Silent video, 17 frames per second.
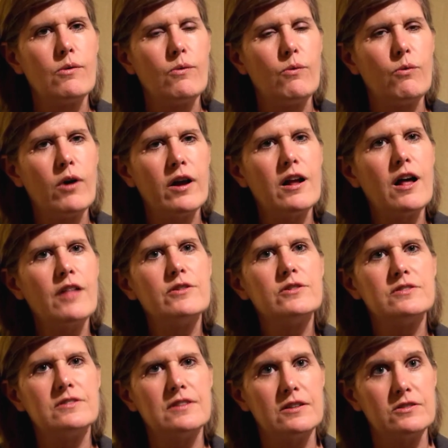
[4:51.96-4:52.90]
what all
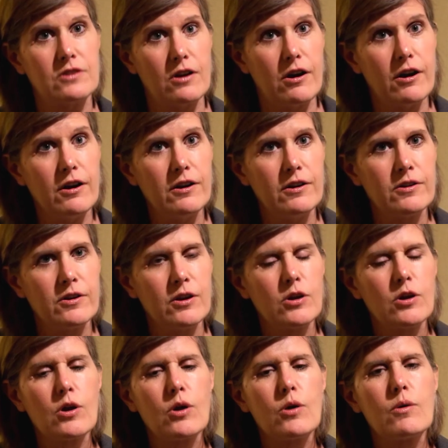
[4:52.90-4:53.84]
those things are
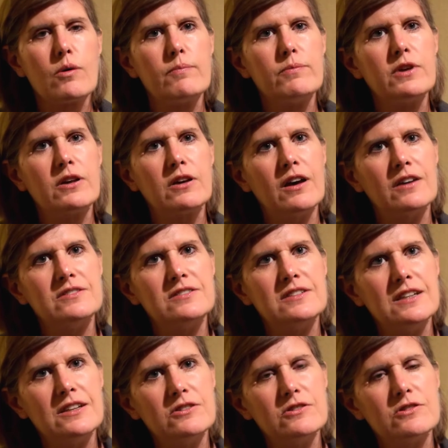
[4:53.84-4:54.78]
because
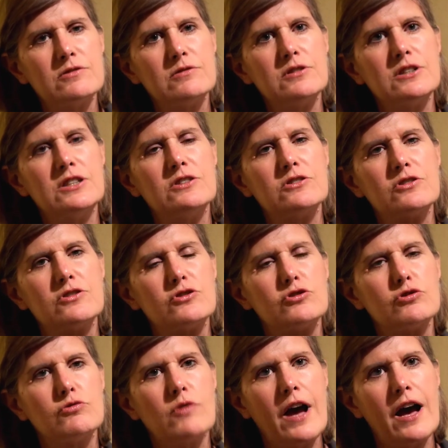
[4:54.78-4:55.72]
the industry
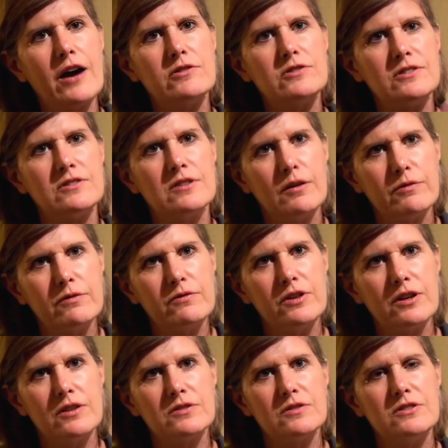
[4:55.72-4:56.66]
shrouds itself in
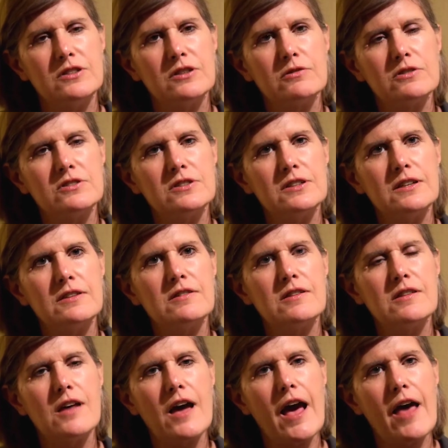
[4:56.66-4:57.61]
veils of
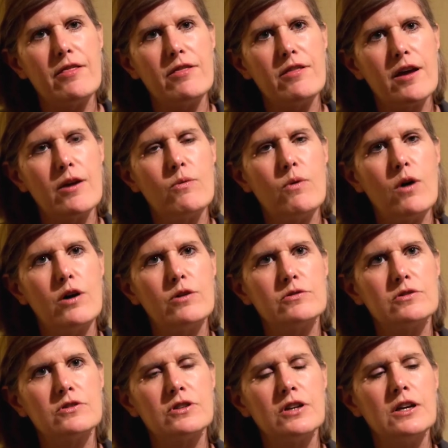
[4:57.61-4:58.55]
secrecy and they
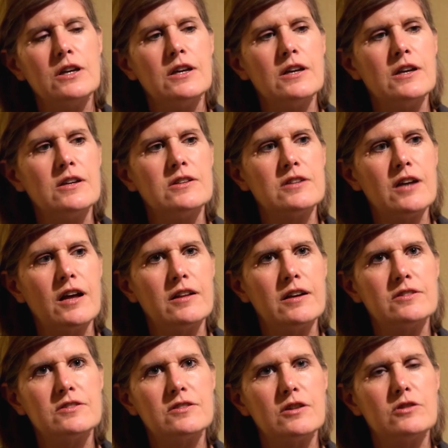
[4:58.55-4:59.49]
won't tell
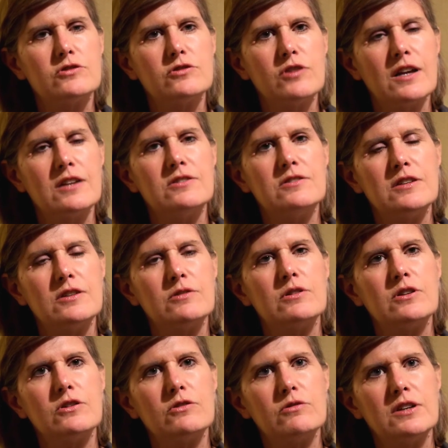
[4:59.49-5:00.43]
us their trade
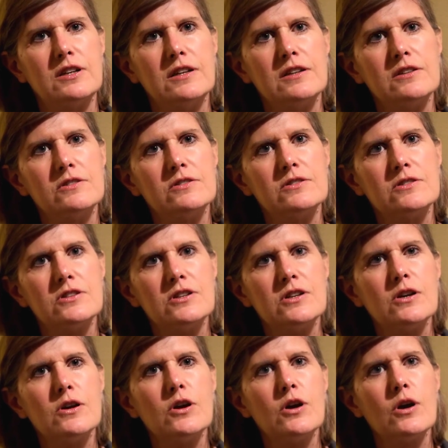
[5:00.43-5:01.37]
secret ingredients.
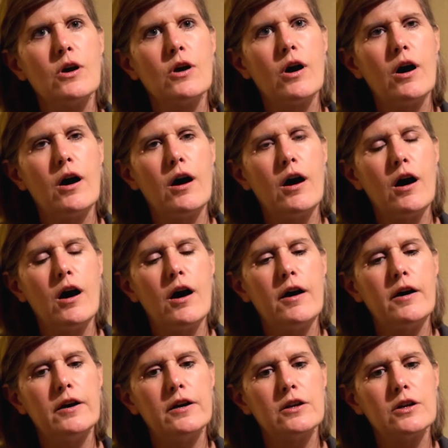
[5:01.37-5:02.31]

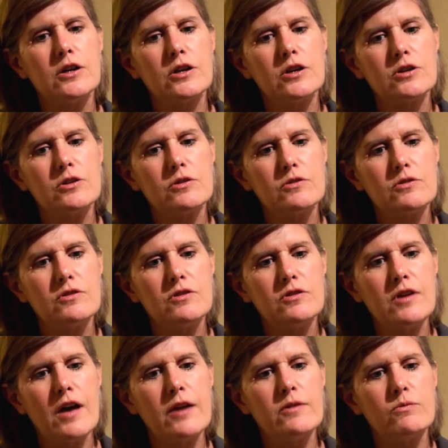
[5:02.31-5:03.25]
Uh,
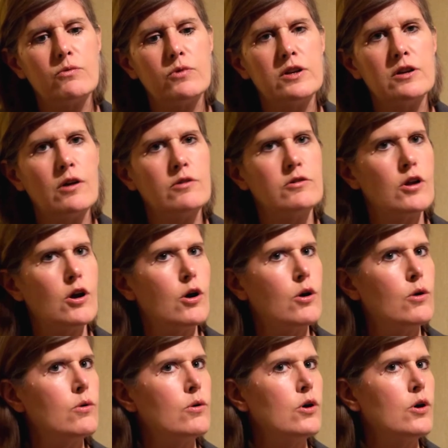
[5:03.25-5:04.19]
then we don't
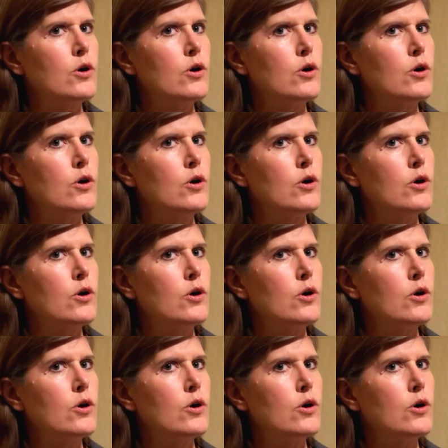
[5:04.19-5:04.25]
know